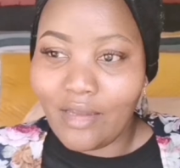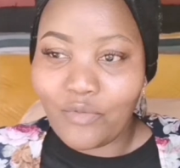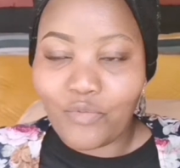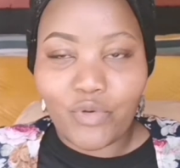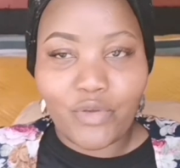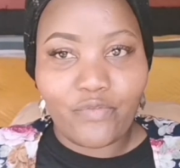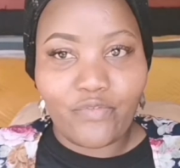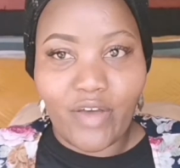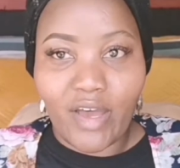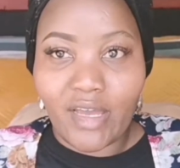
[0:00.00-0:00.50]

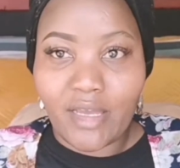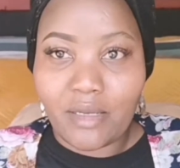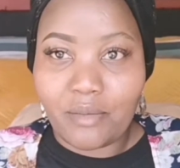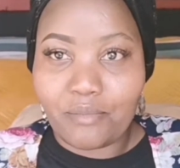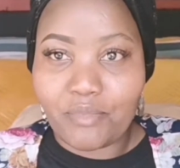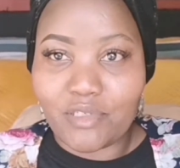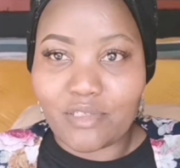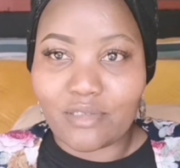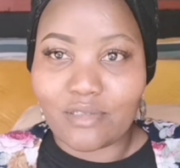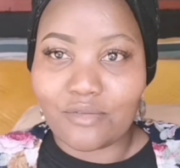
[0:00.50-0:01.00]
And we
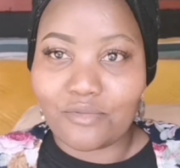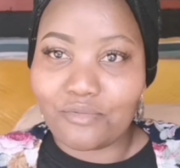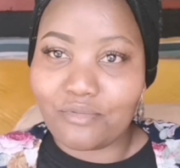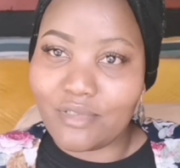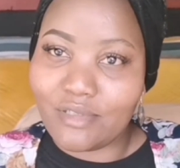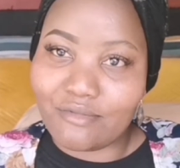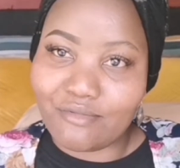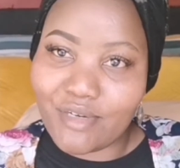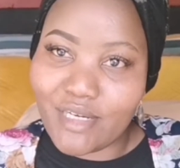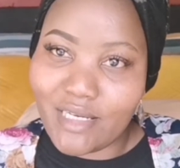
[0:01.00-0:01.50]
vibed.
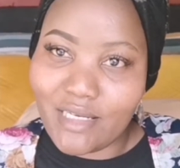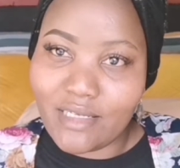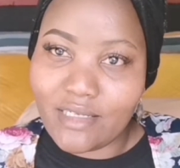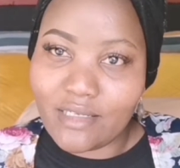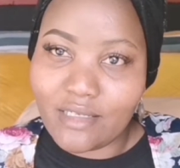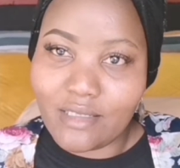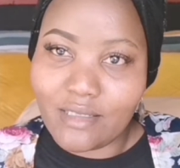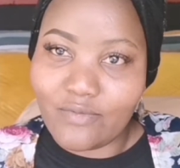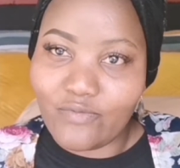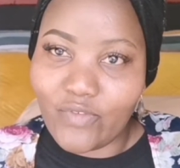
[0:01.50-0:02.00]
We
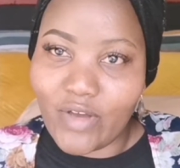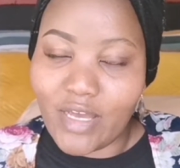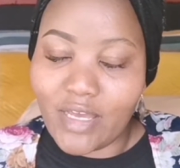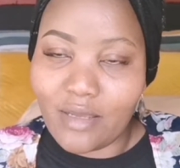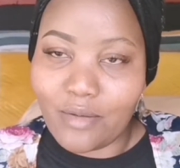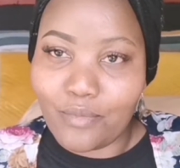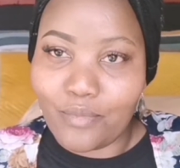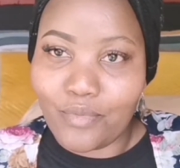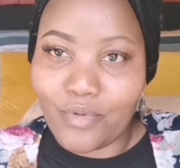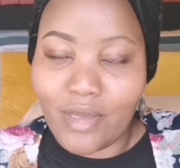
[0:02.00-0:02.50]
really did
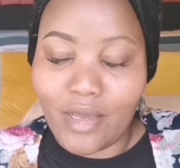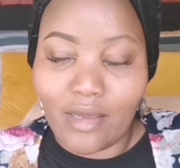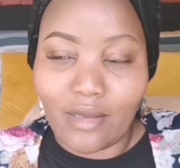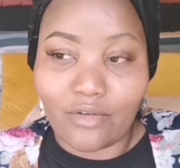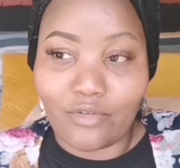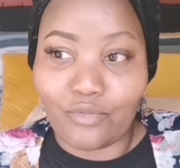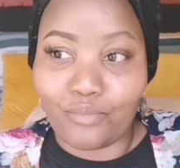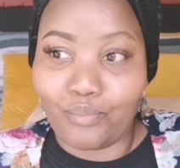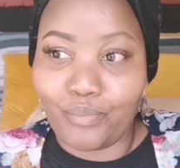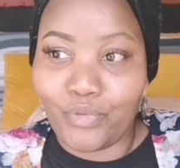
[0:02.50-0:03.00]
vibe. We
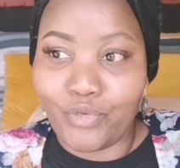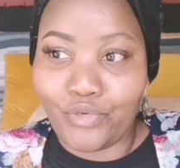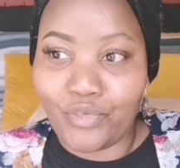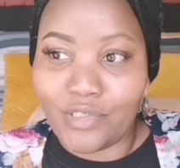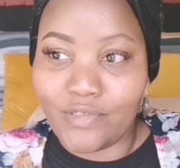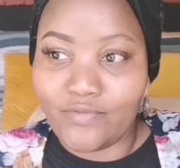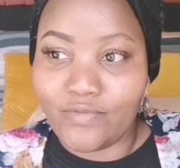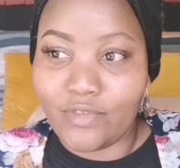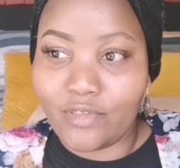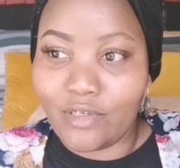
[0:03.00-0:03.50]
had
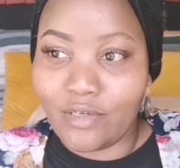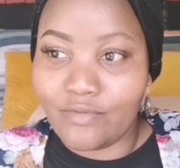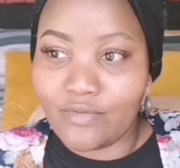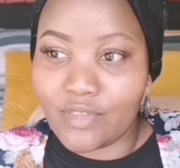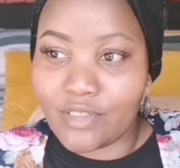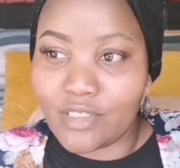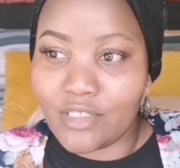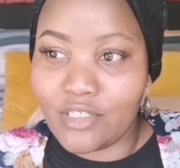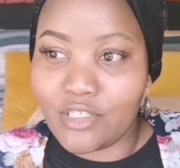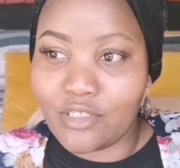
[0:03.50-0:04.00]
beautiful
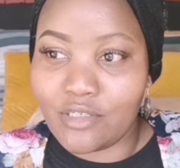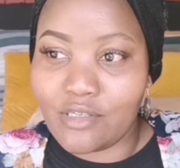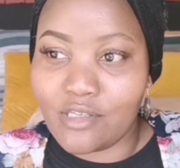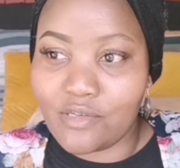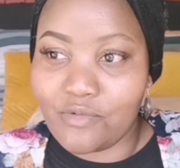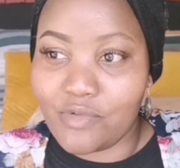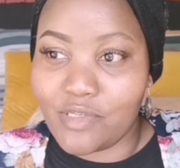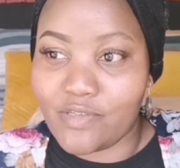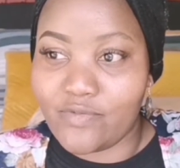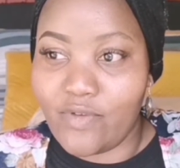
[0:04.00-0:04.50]

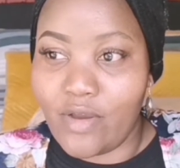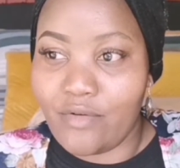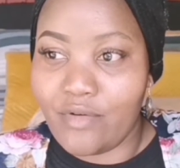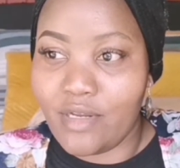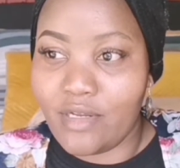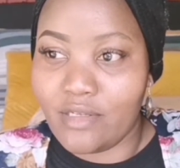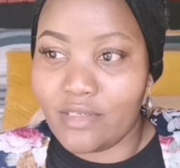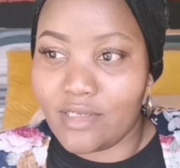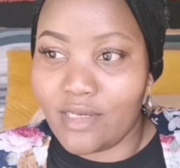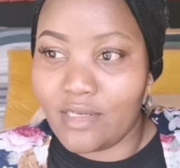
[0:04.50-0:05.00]
conversations. He was
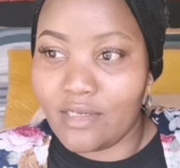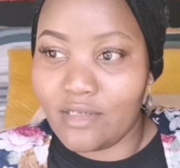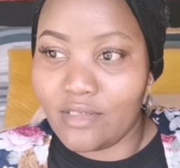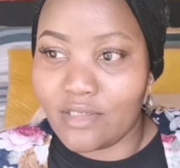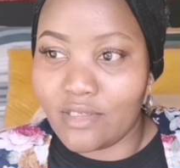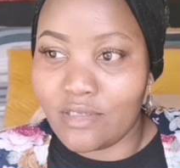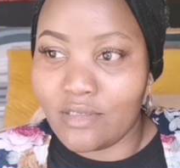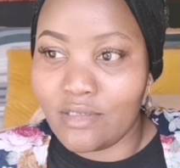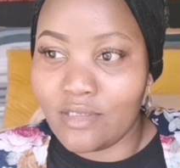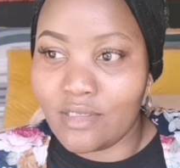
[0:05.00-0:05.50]
very
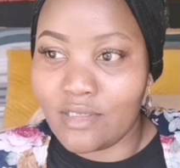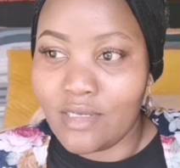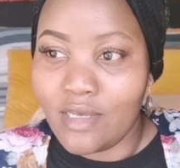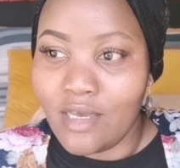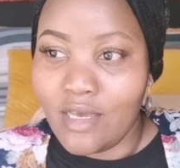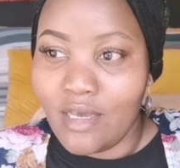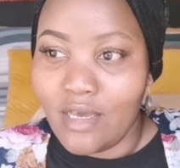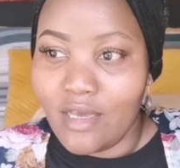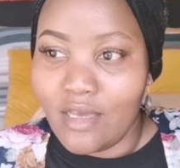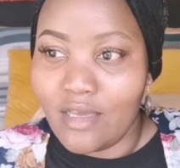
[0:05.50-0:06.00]
intelligent.
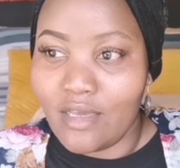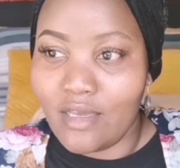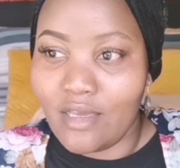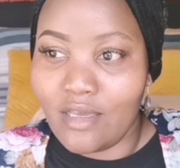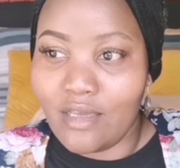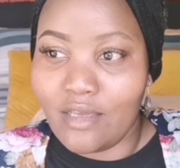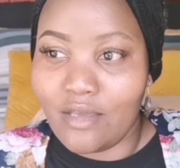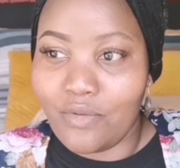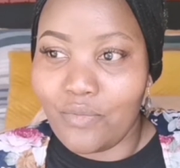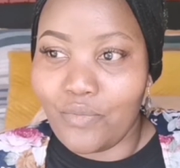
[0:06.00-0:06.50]

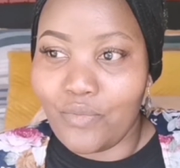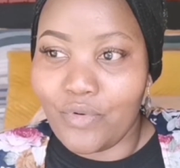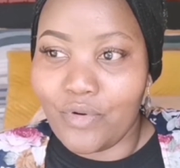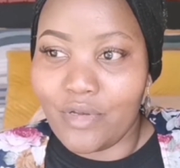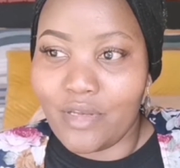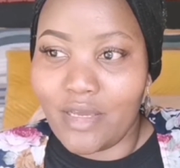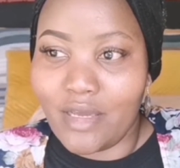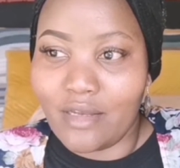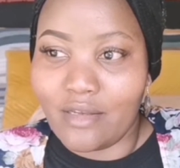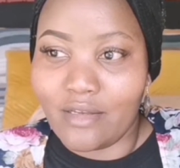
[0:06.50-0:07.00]
He
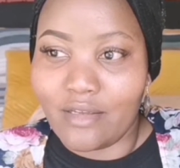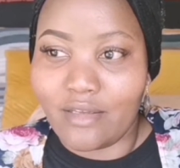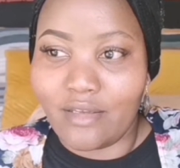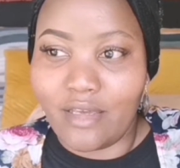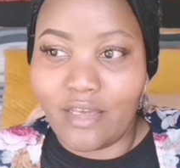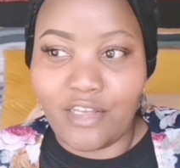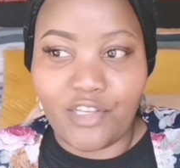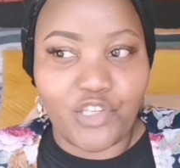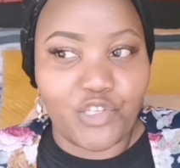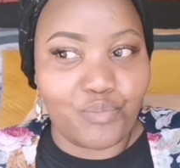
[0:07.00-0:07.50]
would
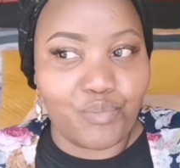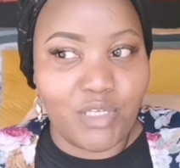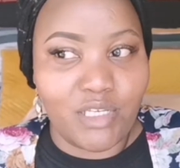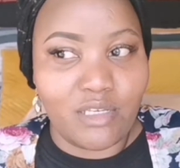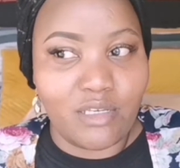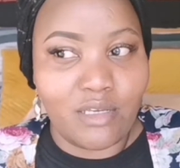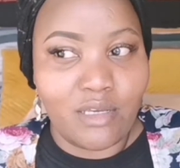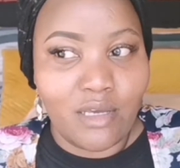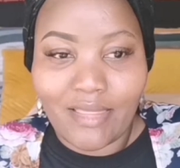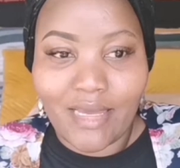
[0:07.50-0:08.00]
engage
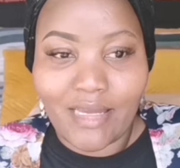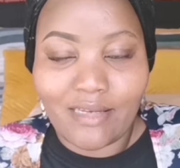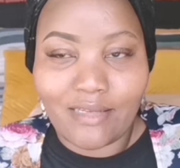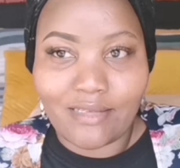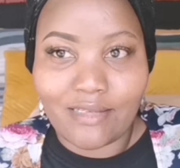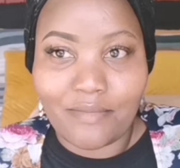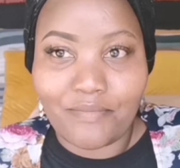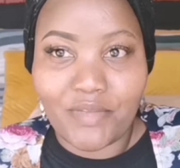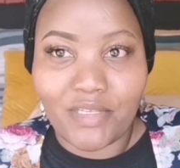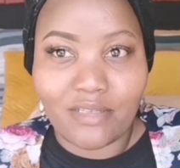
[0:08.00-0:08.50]
me. And that
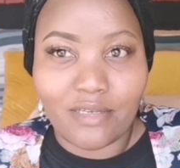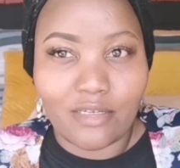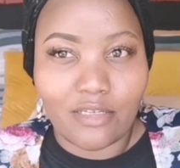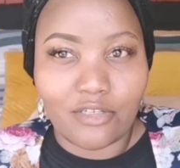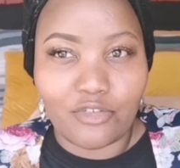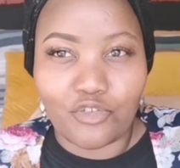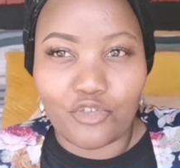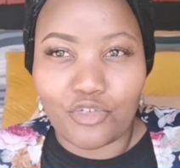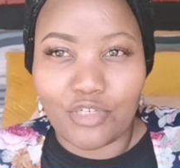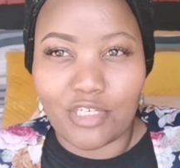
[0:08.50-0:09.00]
is something
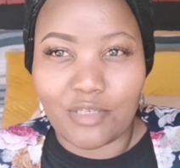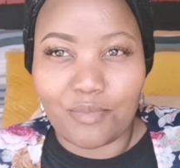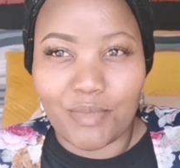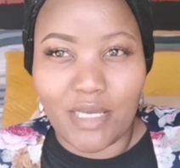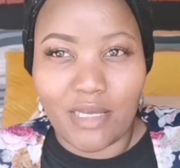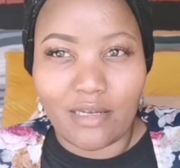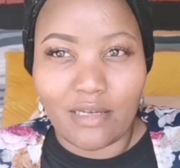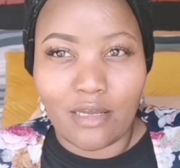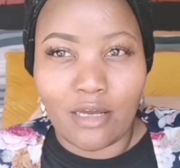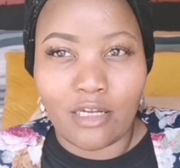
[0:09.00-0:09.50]
that intrigued
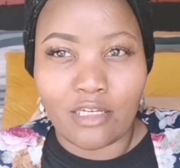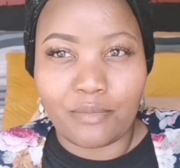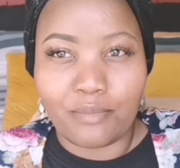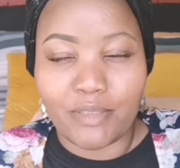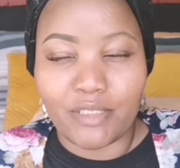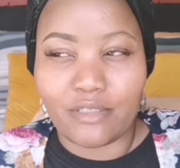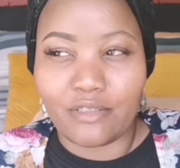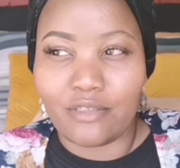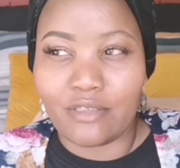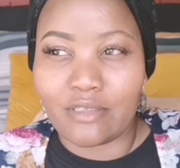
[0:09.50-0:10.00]
me a
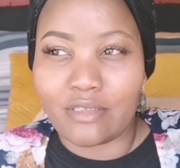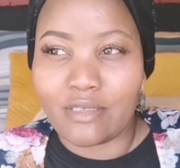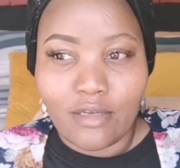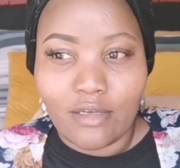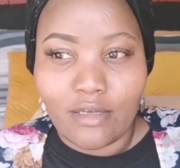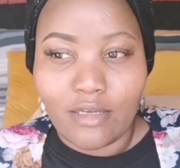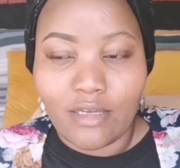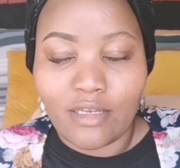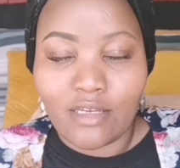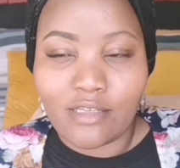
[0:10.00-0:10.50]
lot because
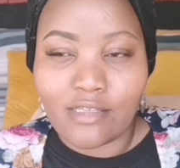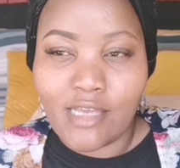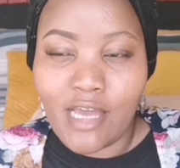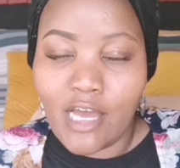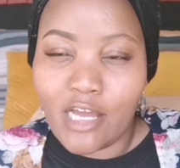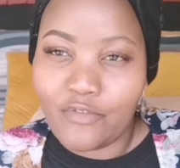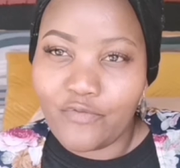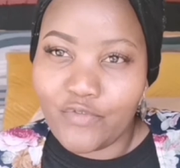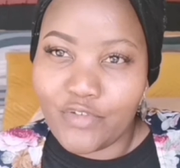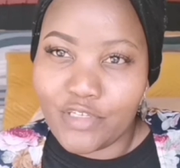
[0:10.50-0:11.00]
it is
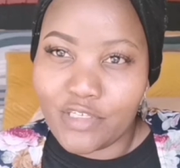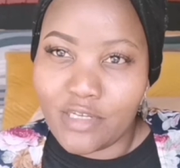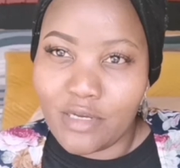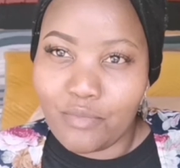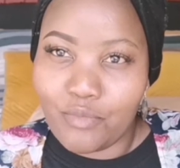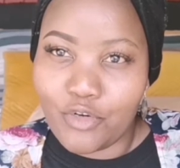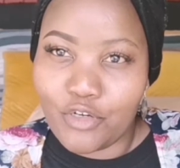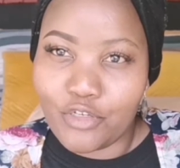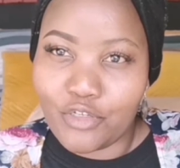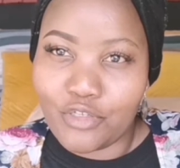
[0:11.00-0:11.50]
hard for
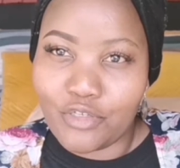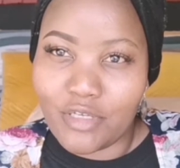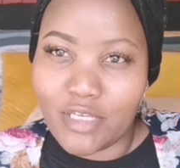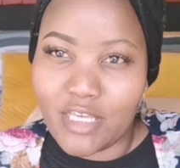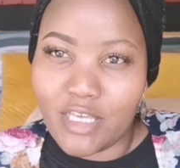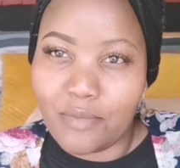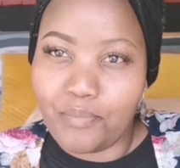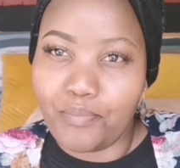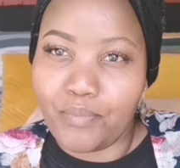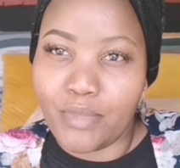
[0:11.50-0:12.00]
someone to
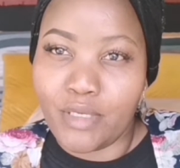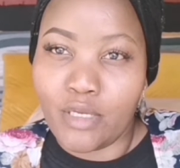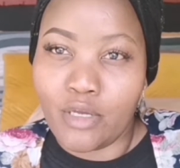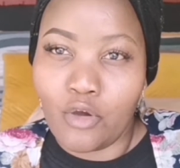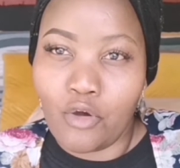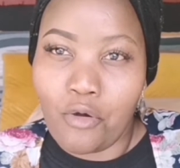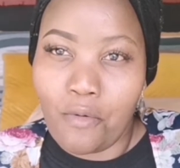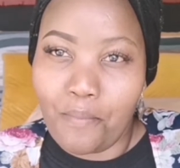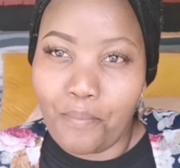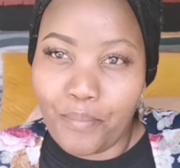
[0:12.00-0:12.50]
keep me
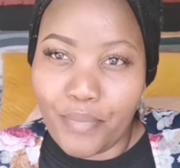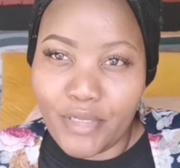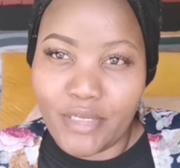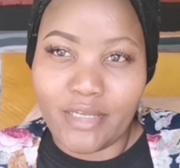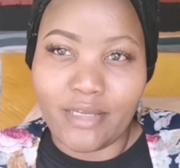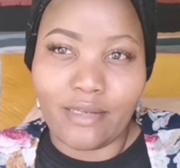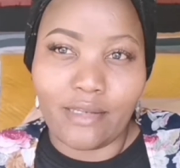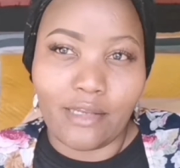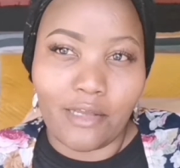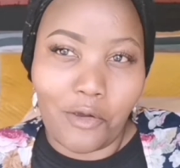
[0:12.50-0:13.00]

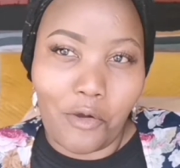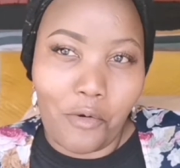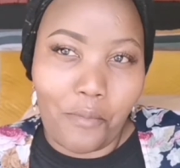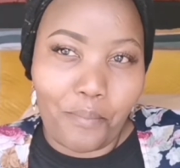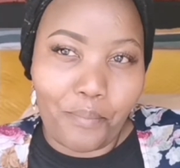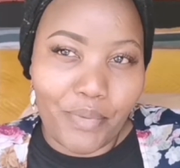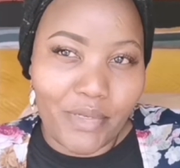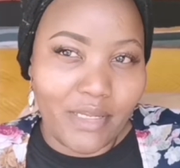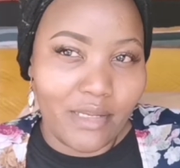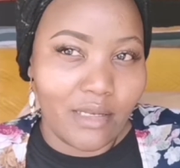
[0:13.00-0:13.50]

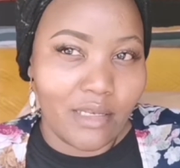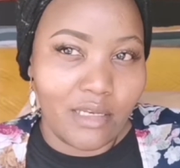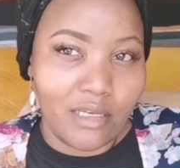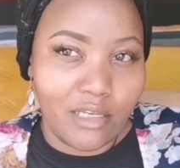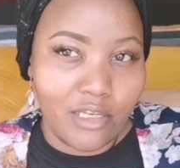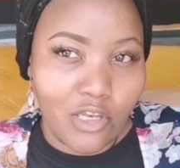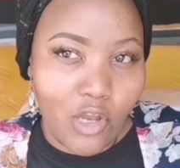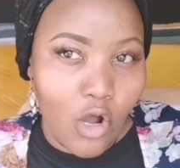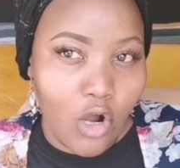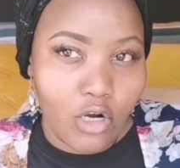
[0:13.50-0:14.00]

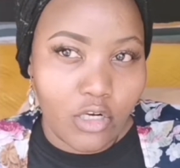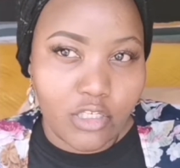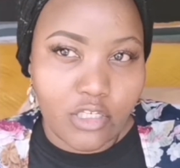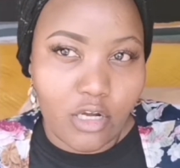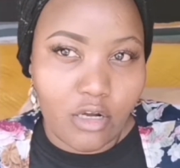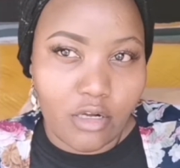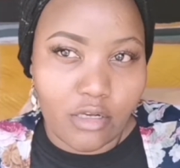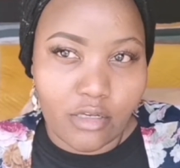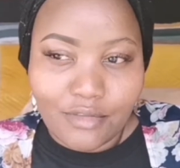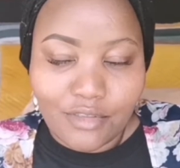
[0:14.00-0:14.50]
completely
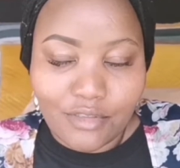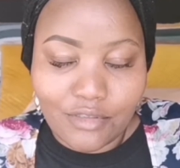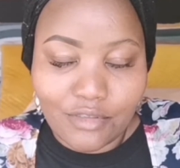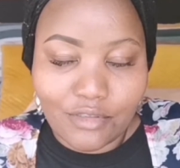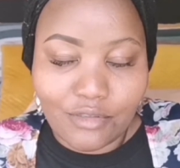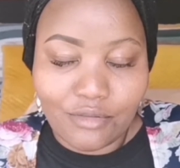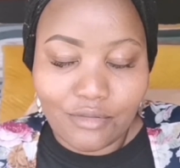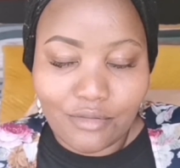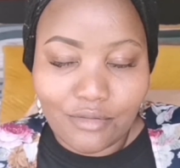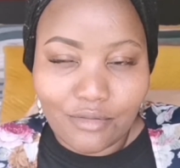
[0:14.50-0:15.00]
locked on, you
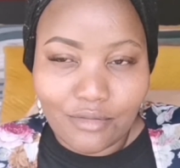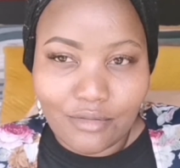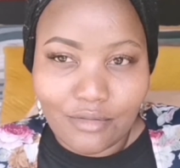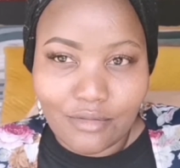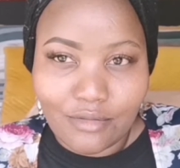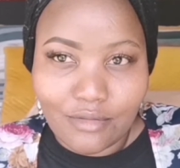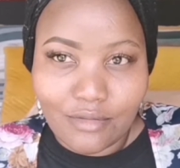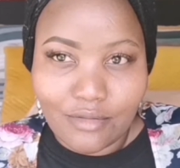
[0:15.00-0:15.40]
know.